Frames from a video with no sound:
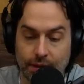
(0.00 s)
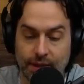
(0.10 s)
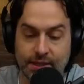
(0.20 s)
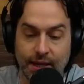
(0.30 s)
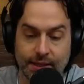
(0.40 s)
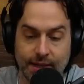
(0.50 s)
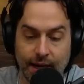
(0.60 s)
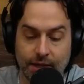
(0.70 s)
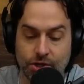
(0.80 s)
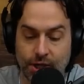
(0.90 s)
The
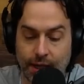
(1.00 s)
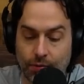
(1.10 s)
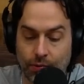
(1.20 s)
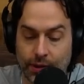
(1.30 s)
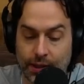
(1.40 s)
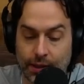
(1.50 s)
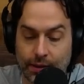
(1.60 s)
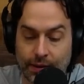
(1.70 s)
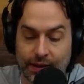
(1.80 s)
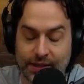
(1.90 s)
TikTok shit where the
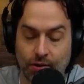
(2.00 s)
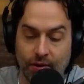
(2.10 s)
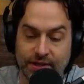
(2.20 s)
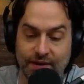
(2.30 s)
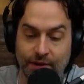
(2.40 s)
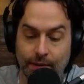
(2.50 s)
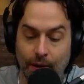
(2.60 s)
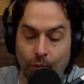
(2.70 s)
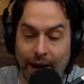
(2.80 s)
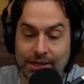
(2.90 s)
there's all that's ever come
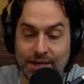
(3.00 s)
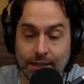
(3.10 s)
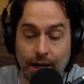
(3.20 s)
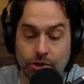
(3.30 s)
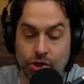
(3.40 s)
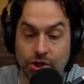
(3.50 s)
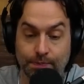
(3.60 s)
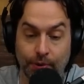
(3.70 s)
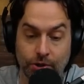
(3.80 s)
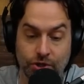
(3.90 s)
up. Why TikTok should
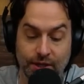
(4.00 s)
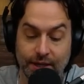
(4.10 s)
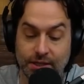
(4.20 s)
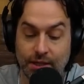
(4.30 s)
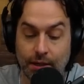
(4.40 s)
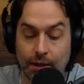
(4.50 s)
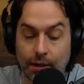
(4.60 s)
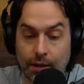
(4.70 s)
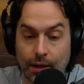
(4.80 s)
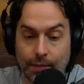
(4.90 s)
just push this
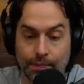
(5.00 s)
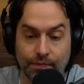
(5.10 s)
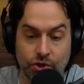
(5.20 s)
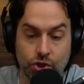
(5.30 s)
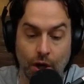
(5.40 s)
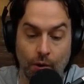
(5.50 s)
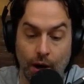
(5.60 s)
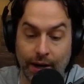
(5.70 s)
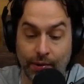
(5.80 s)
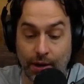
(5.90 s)

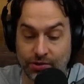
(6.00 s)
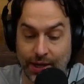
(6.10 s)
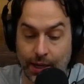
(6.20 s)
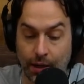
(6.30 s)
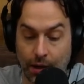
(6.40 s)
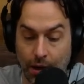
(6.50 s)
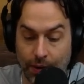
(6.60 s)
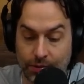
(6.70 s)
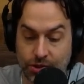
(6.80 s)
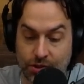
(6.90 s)
so Here we go. It's right here. Oh
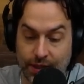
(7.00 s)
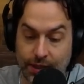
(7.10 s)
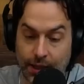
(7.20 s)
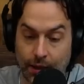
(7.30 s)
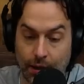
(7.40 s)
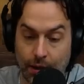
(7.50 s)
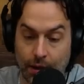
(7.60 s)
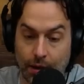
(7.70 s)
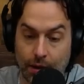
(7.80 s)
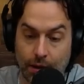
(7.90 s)
wait, it was just right there.
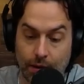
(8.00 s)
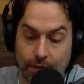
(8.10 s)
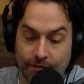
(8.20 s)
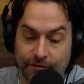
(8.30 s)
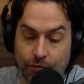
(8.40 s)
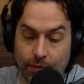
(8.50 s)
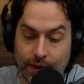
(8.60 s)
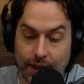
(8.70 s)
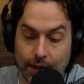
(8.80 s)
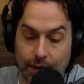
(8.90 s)
For me.